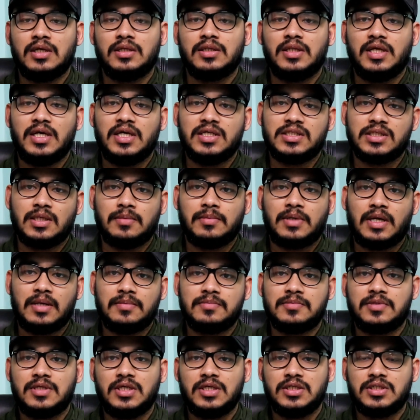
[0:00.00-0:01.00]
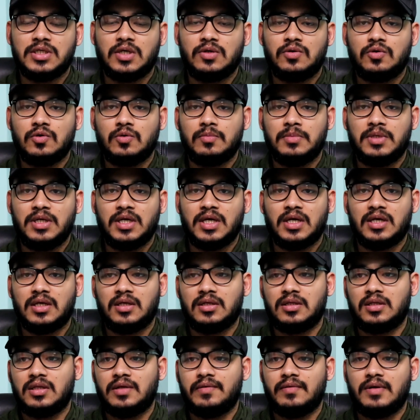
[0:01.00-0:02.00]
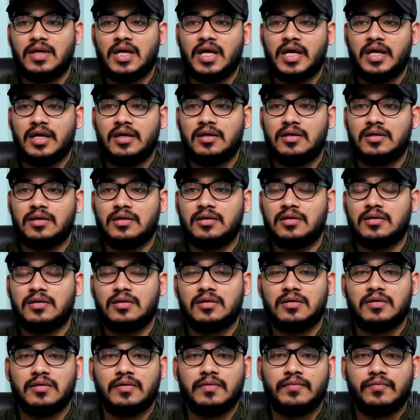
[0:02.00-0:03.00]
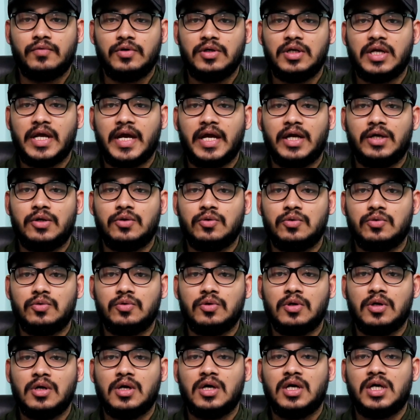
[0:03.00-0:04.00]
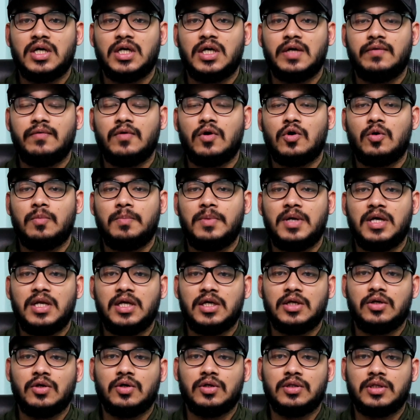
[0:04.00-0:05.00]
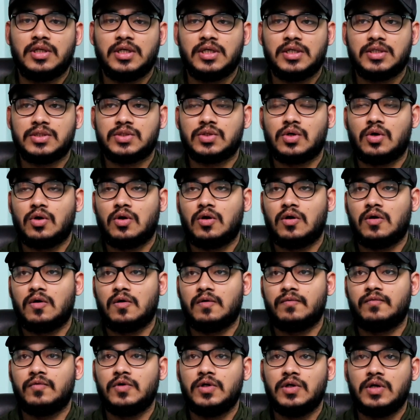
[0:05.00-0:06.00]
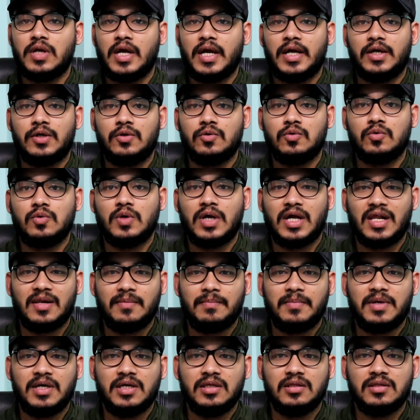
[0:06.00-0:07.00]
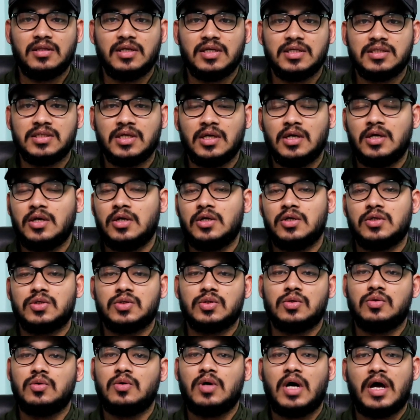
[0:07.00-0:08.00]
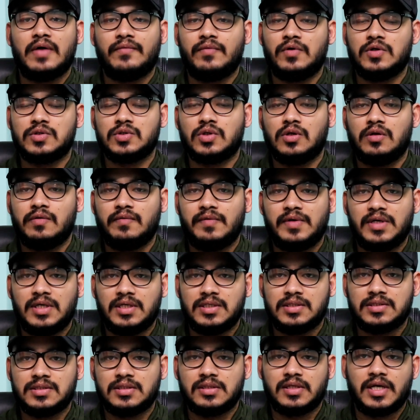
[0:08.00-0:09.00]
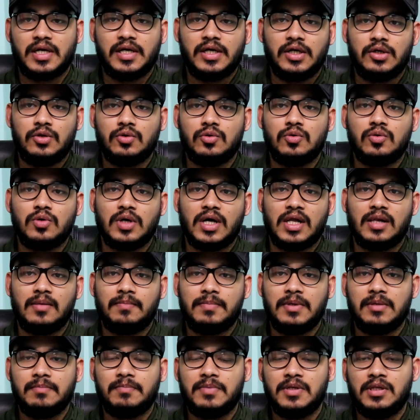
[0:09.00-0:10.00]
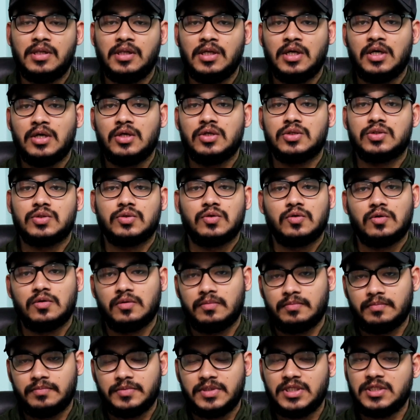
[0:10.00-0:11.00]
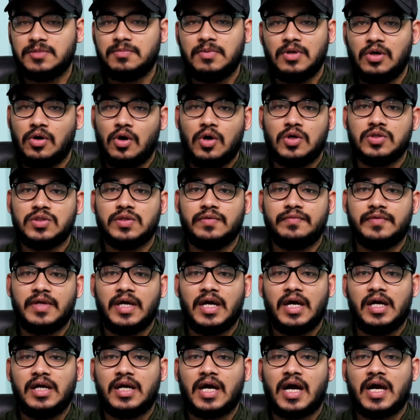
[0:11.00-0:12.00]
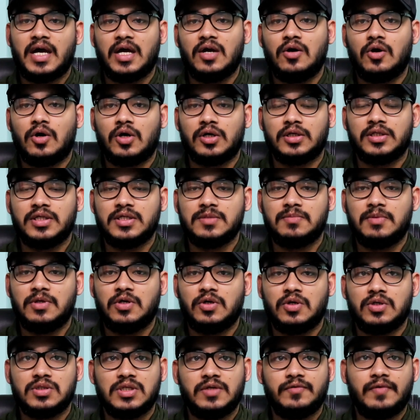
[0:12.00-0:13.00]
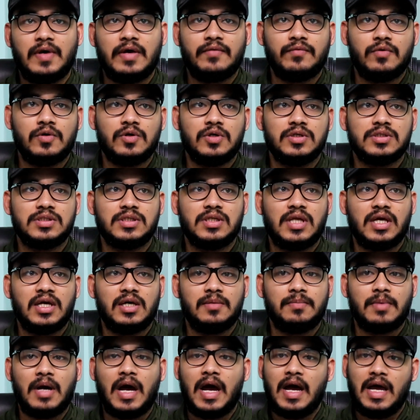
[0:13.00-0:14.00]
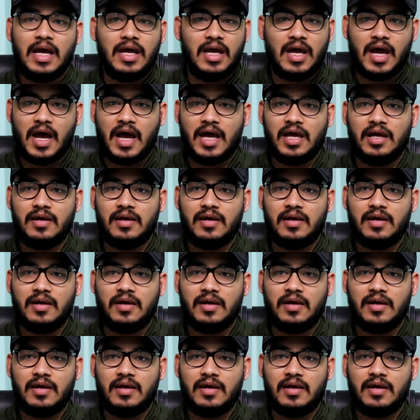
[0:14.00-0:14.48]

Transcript: they sometimes reach out to me and they were like, would you like to give your opinion on this, or would you like to help me in this? So I was always ready to help people. So just because of that, I got this. Because if I was like, I